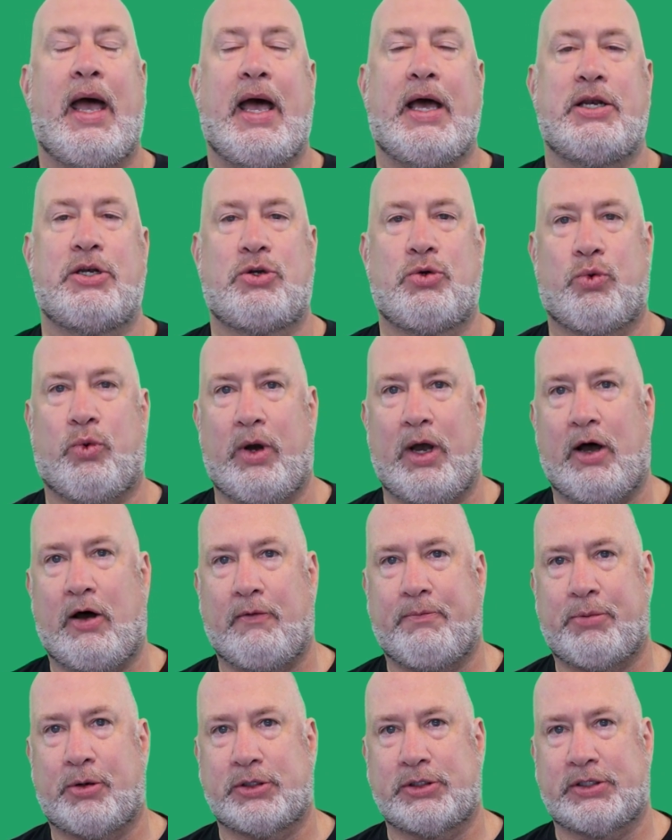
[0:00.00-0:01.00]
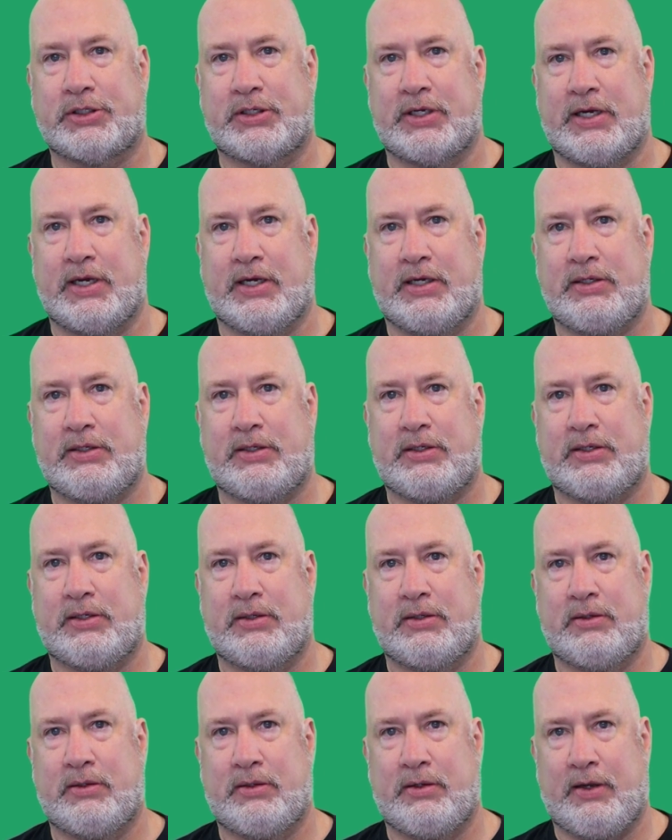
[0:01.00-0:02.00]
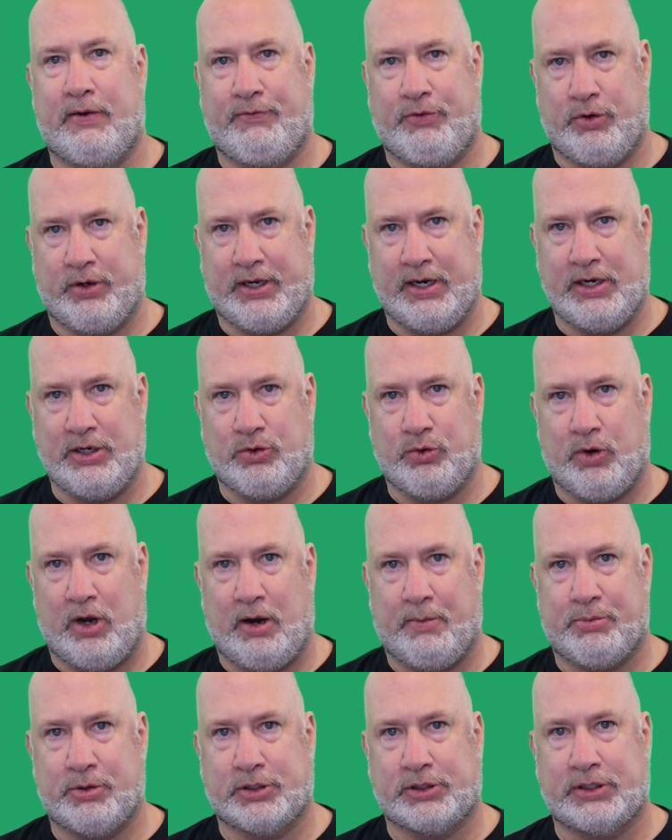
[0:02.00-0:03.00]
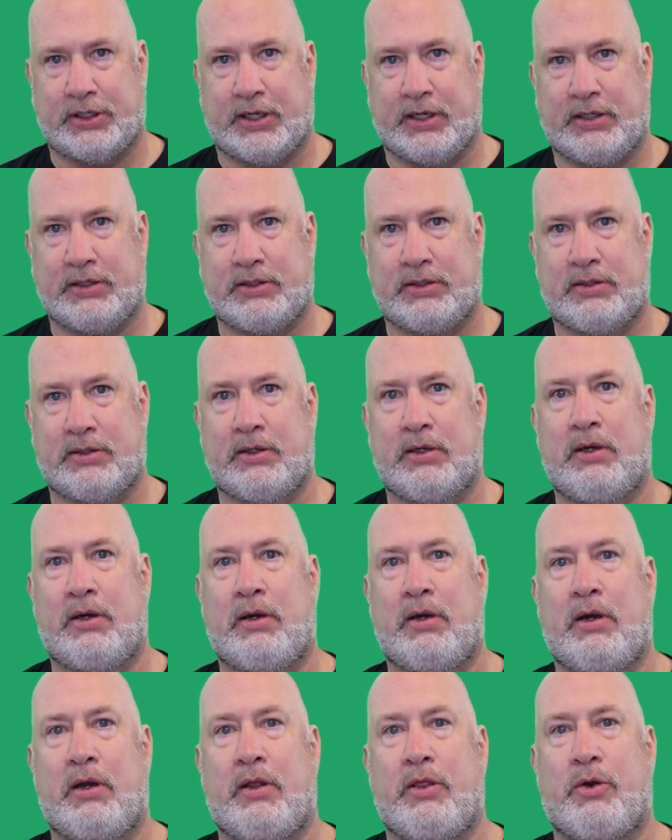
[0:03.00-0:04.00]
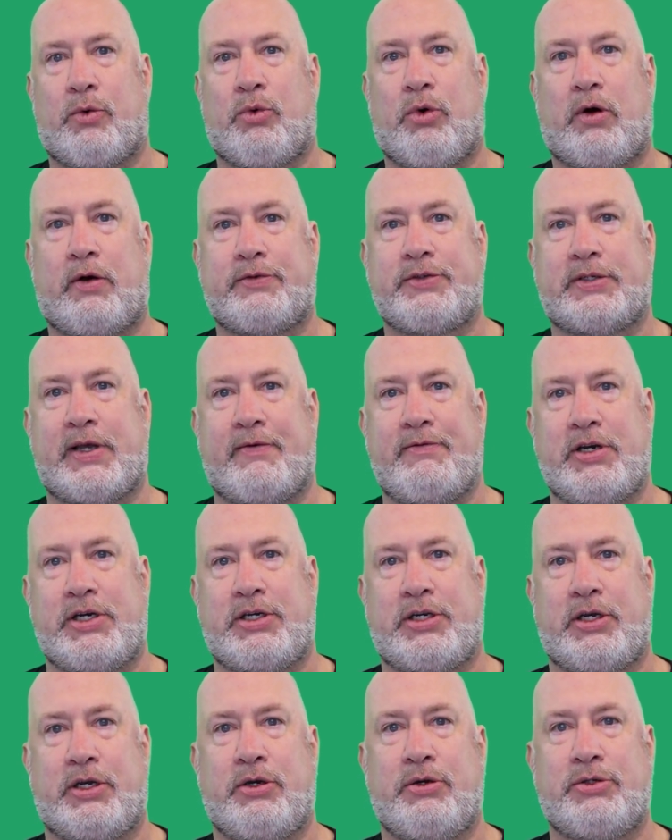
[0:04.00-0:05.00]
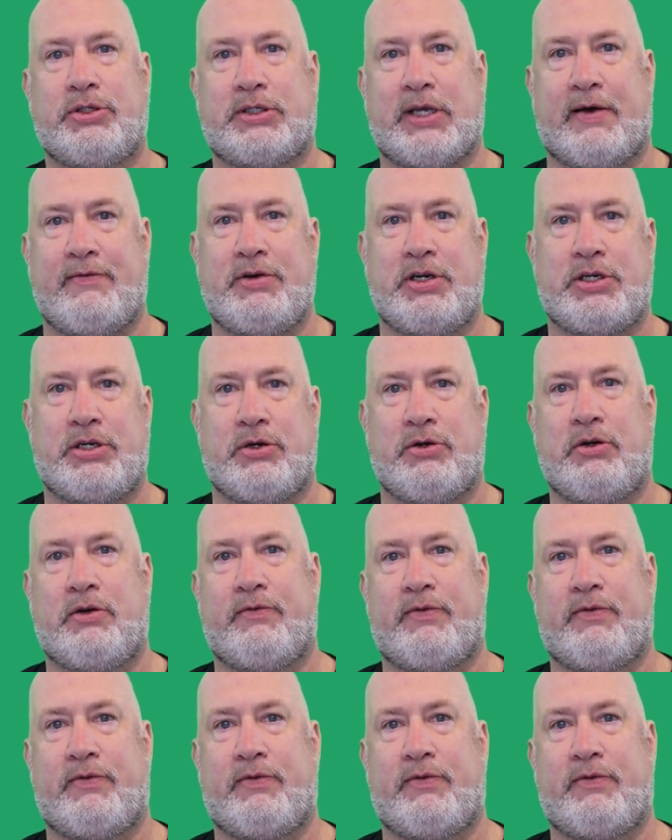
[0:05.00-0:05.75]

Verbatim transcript: At twelve percent, if you're getting twelve percent, the rule of seventy-two, seventy-two